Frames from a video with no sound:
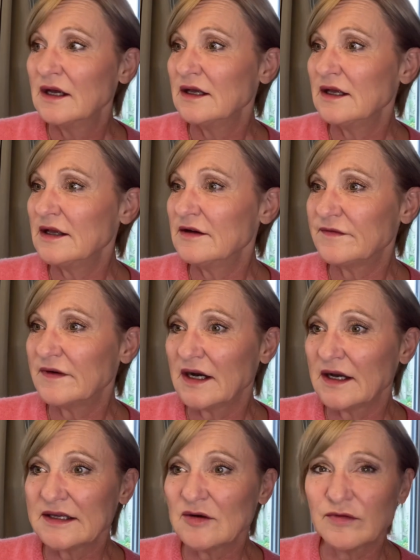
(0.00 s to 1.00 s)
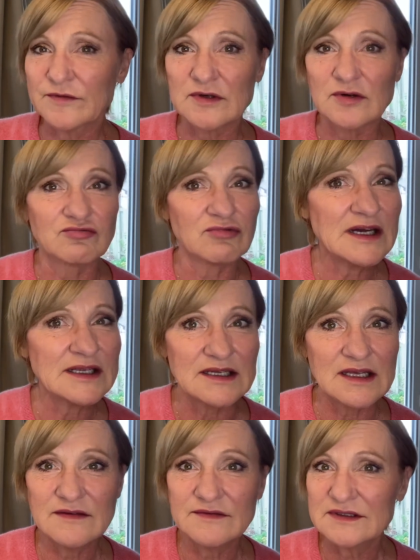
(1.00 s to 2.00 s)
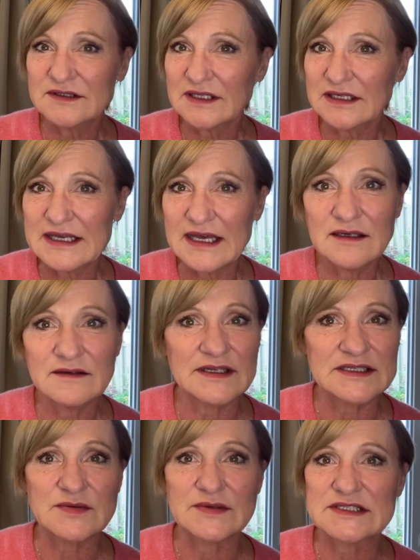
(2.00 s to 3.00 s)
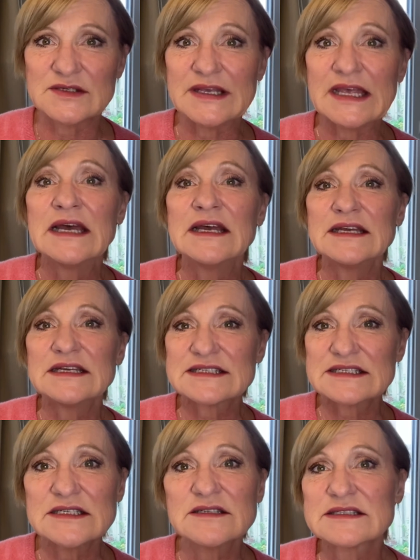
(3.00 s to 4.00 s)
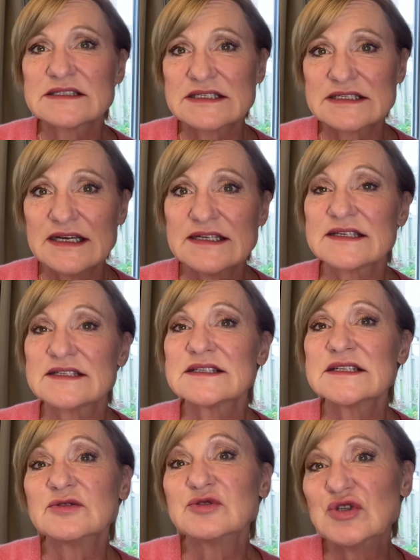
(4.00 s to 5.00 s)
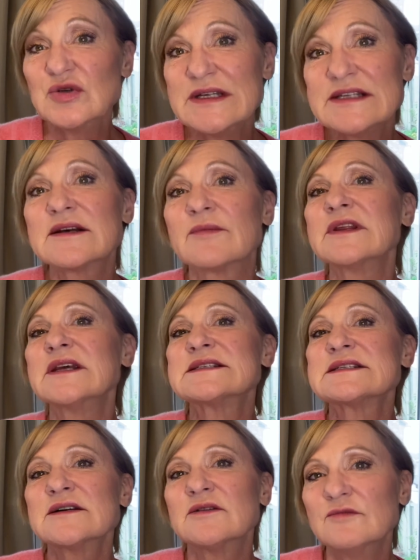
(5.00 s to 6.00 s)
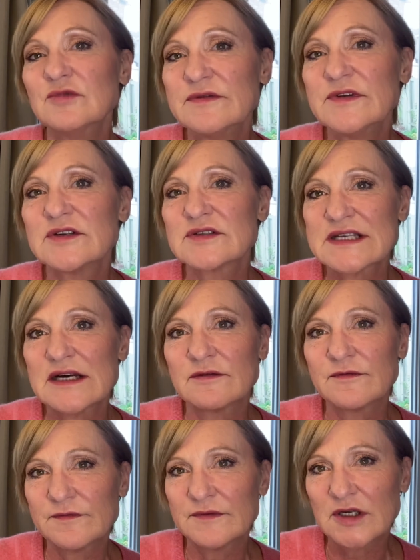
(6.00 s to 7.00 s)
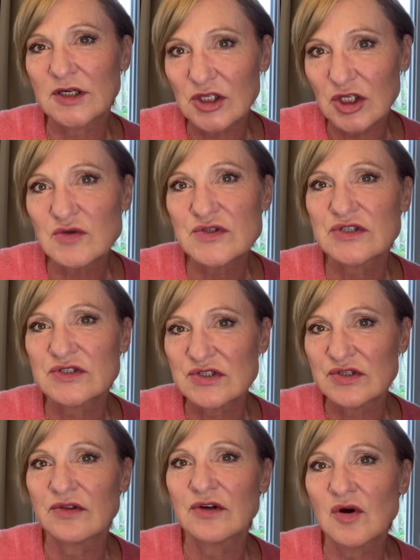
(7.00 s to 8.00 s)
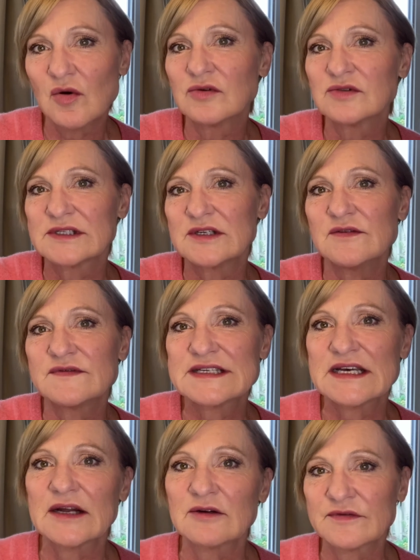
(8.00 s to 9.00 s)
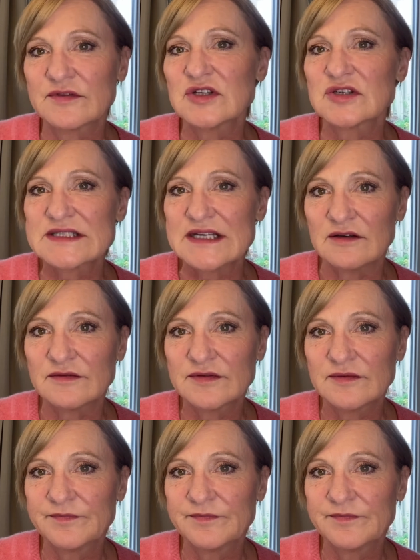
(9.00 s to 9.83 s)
if I go for a run, even again, if that's once a week, it's still success. It's still doing something. It's still moving yourself closer to the goals that you've set out for yourself.